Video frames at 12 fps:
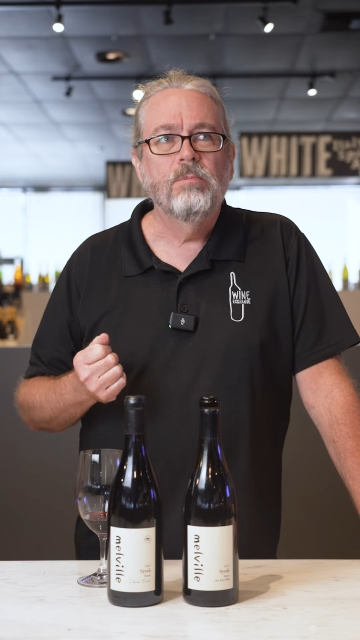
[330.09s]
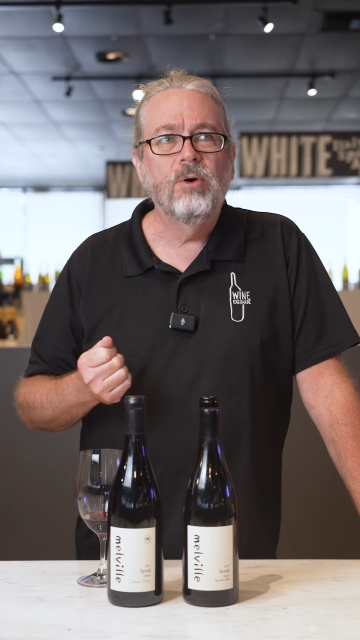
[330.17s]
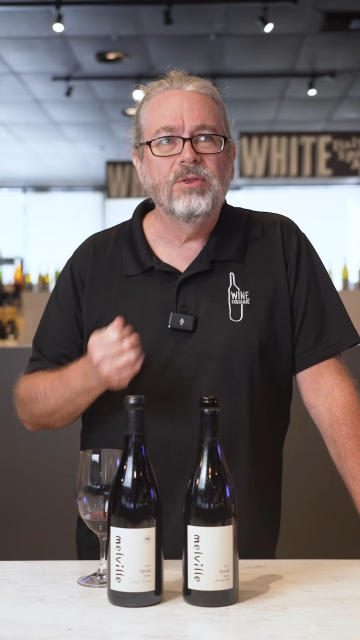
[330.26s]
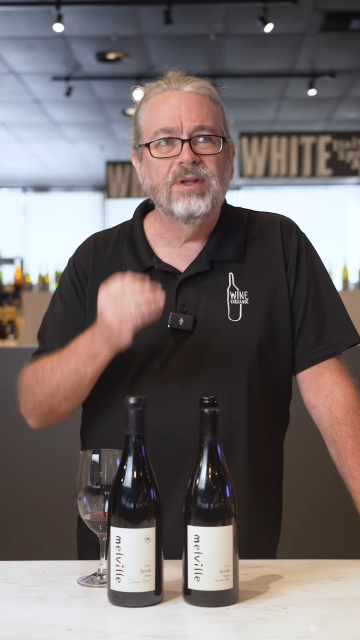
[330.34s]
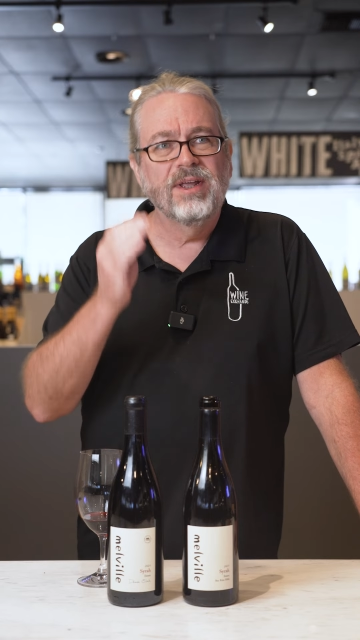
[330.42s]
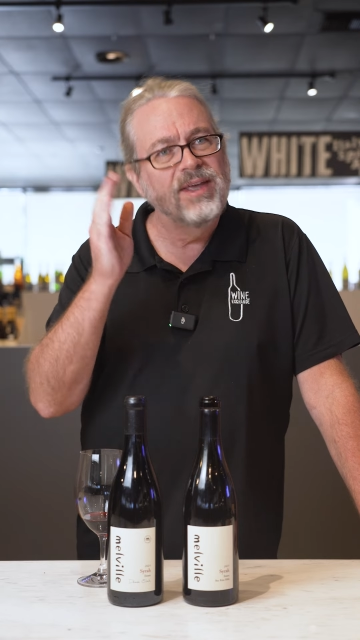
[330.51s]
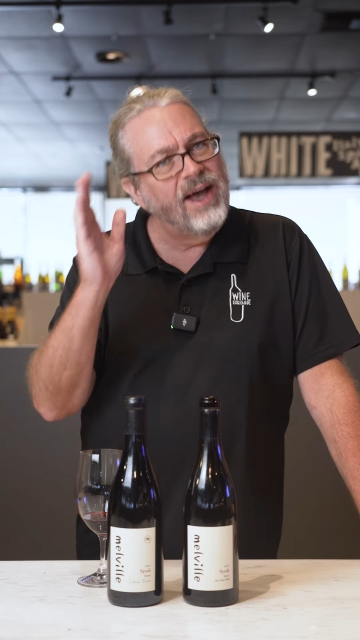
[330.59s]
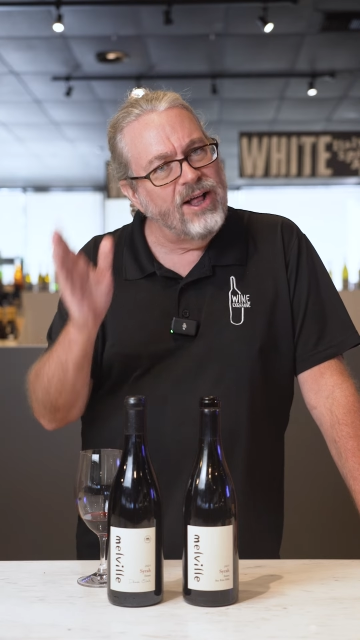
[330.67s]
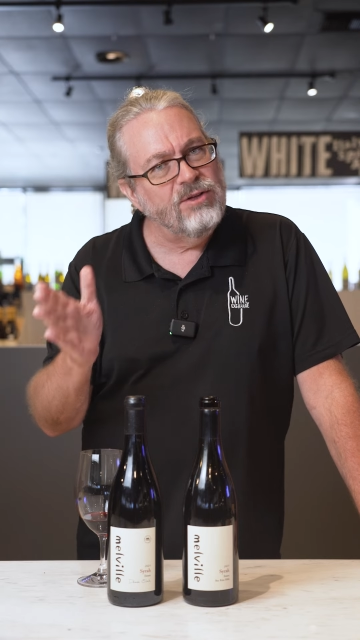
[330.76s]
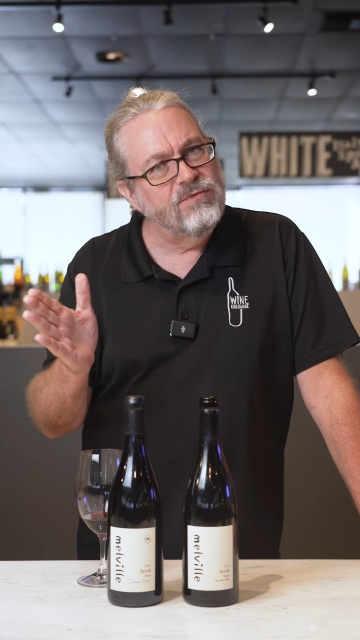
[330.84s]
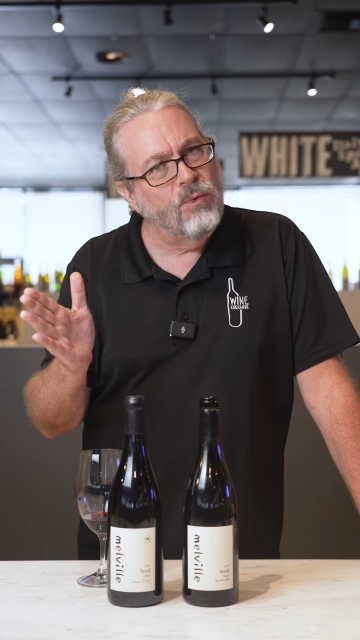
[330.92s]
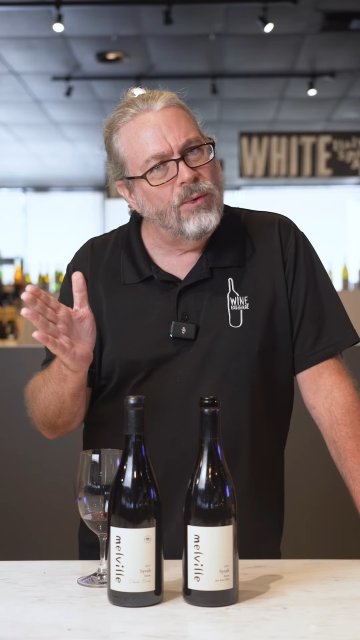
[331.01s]
both in a
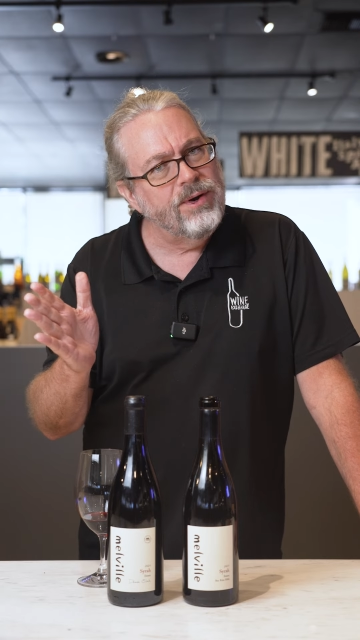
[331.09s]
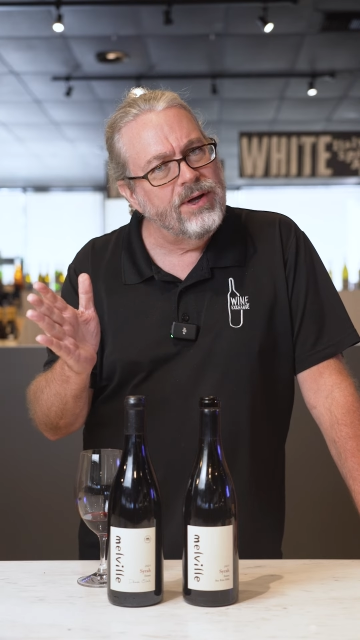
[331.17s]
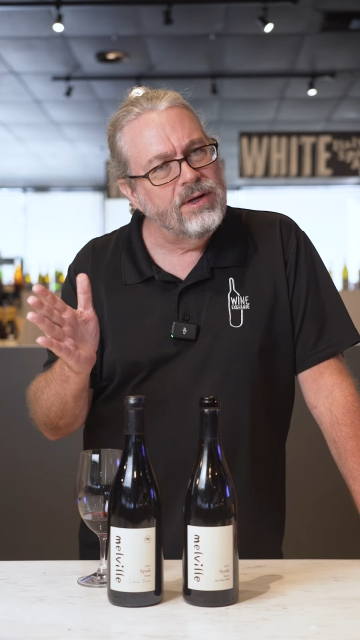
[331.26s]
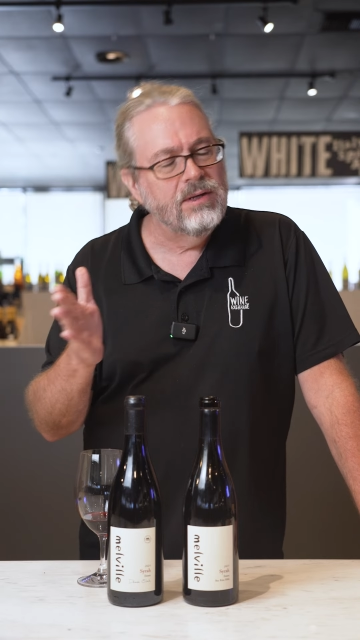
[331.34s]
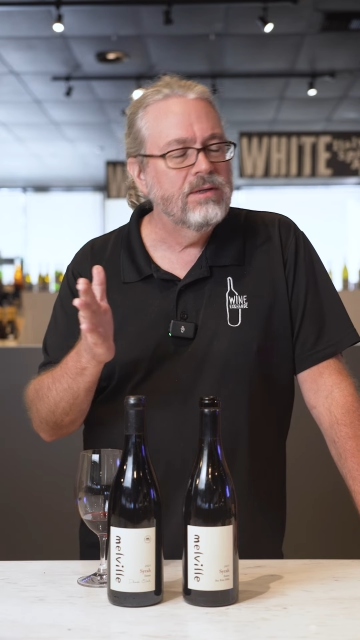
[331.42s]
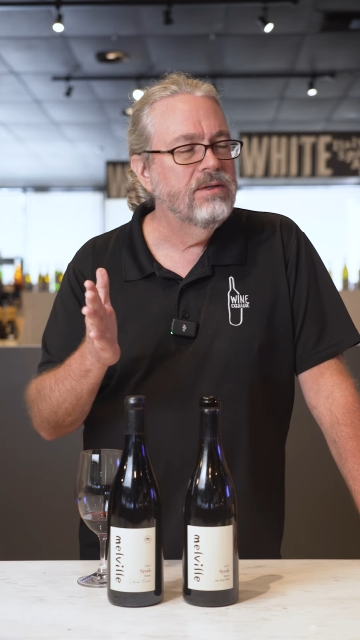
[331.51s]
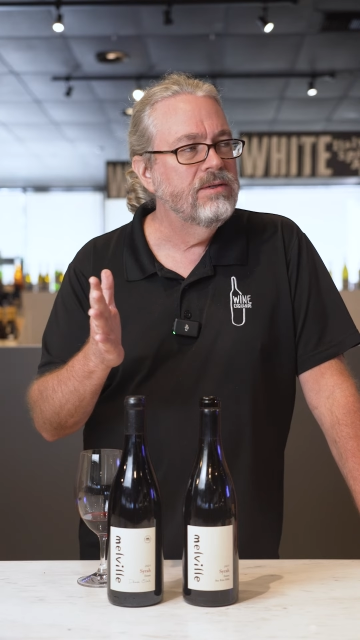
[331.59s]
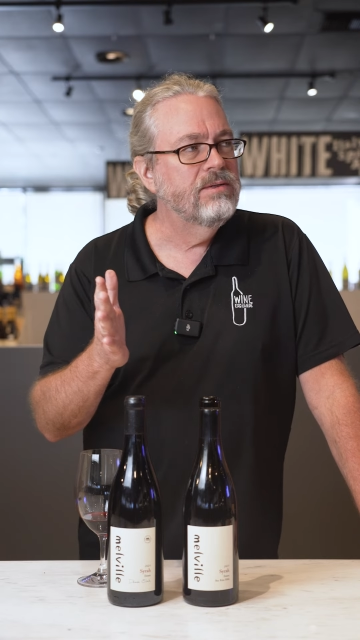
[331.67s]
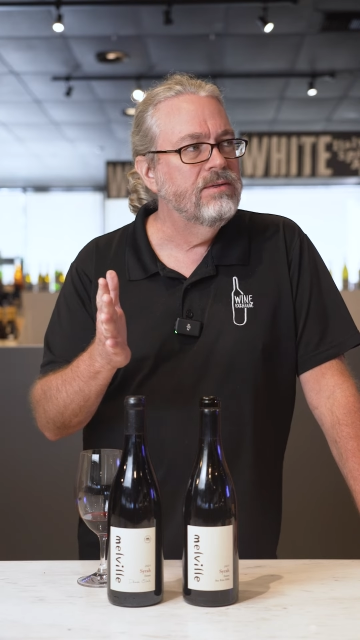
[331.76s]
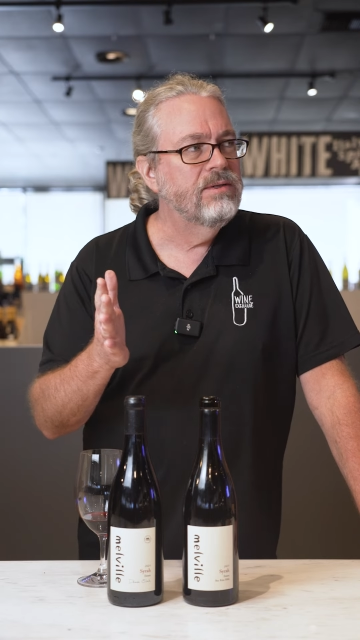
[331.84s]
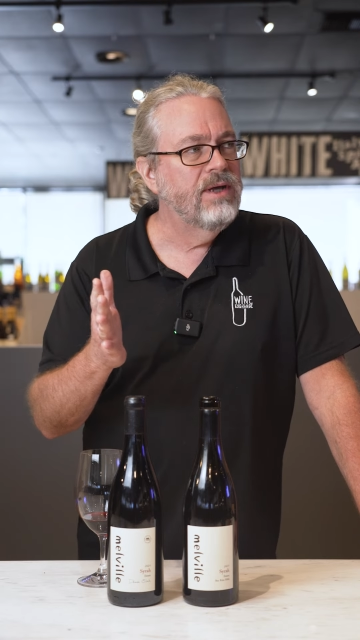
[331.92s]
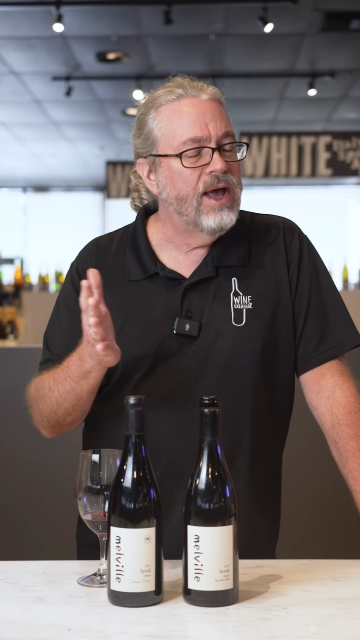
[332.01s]
California
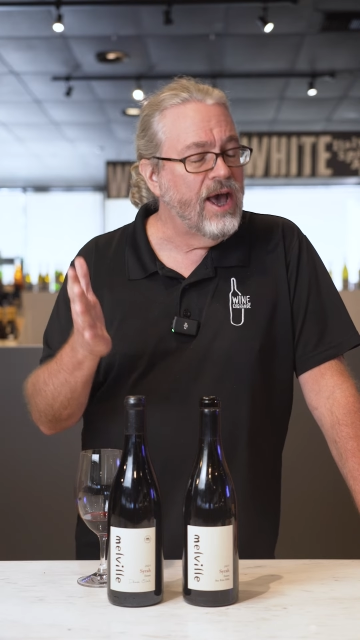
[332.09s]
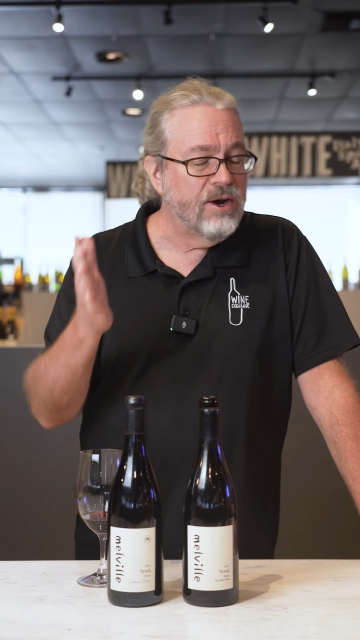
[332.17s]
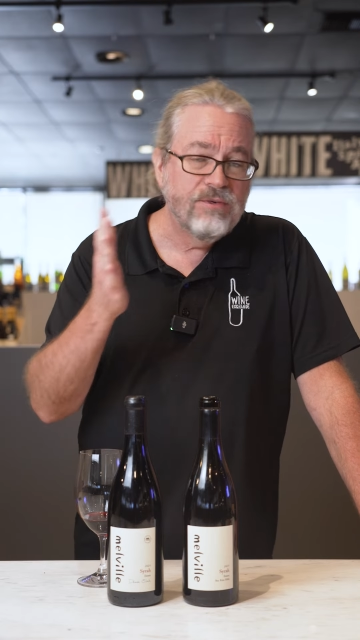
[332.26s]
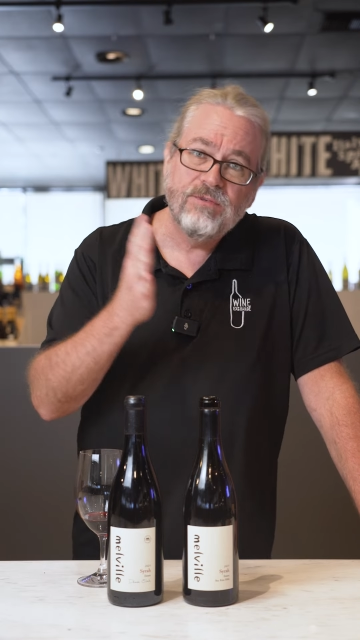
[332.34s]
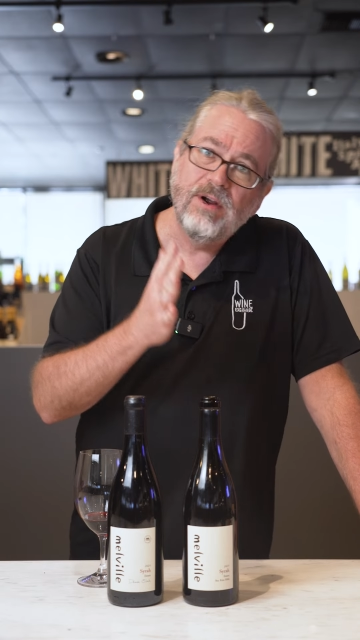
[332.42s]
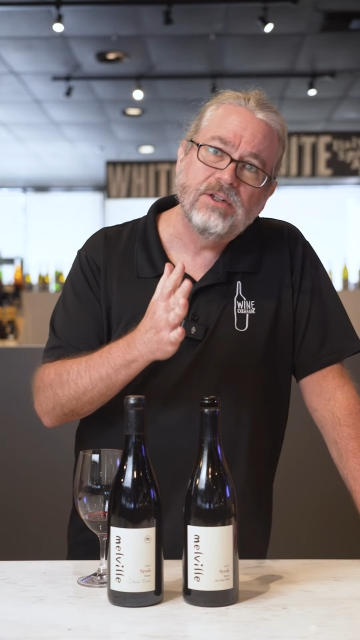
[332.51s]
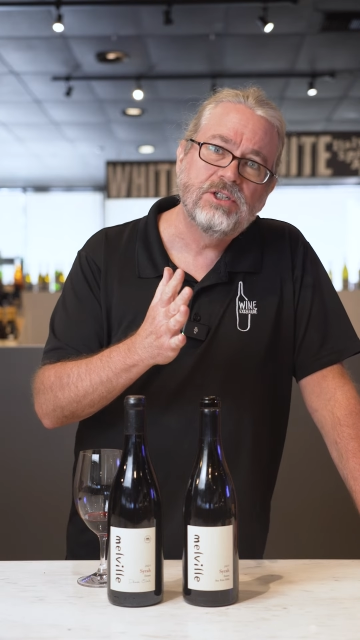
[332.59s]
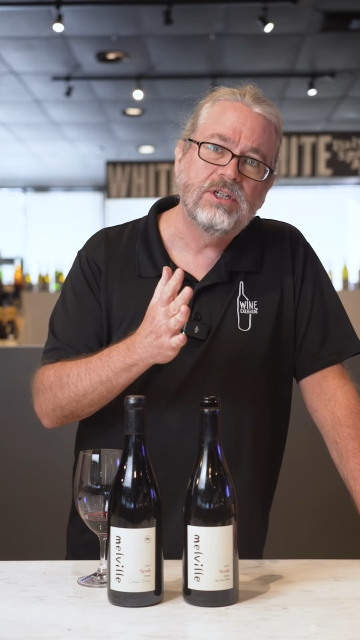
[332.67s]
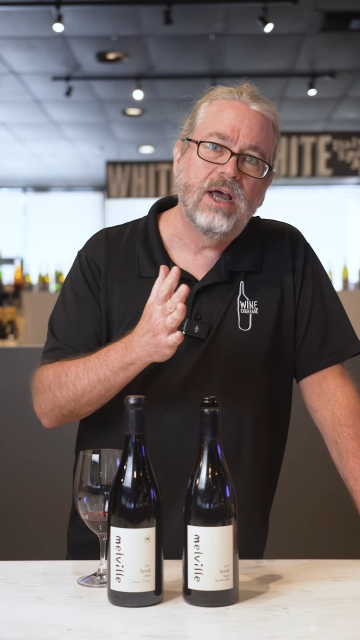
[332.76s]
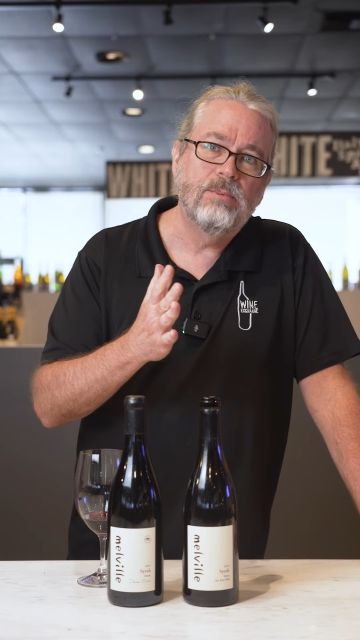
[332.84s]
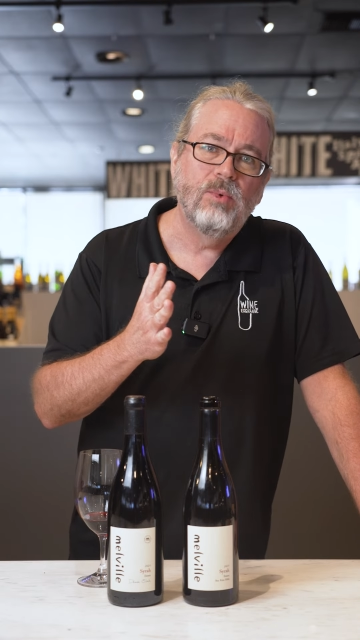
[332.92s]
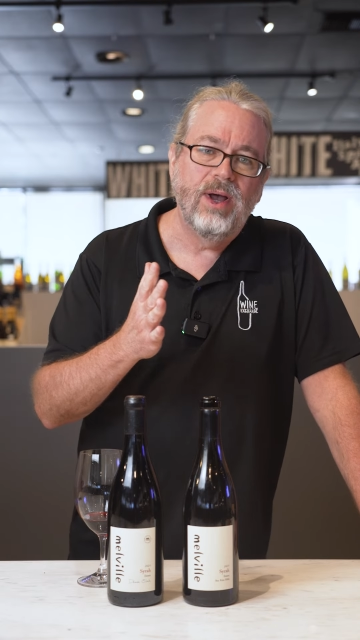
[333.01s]
and a French
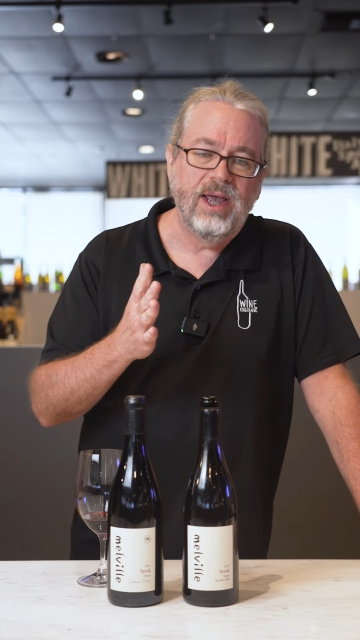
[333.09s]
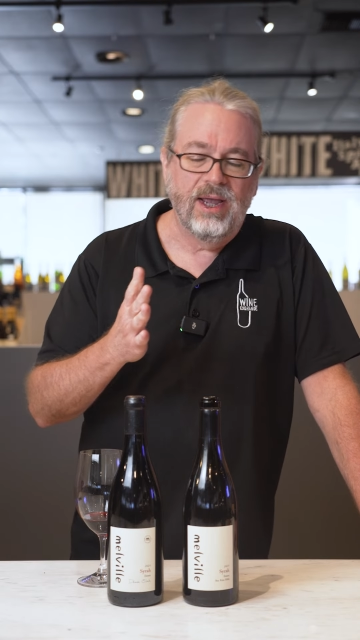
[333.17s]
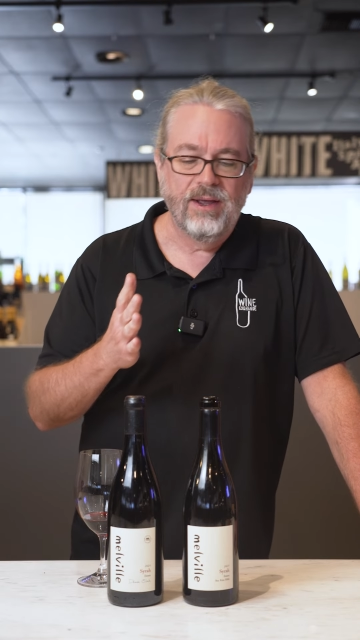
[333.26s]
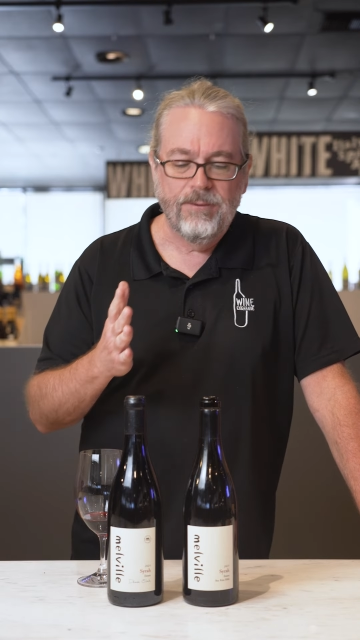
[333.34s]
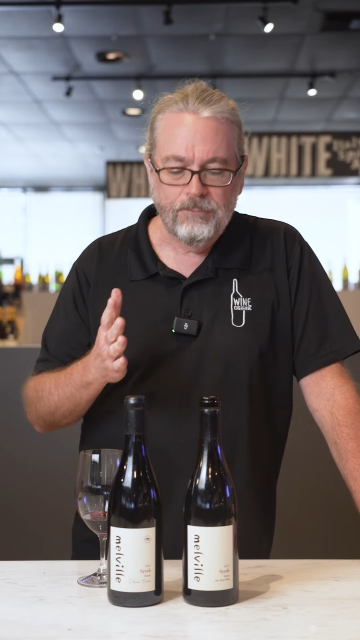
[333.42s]
type way.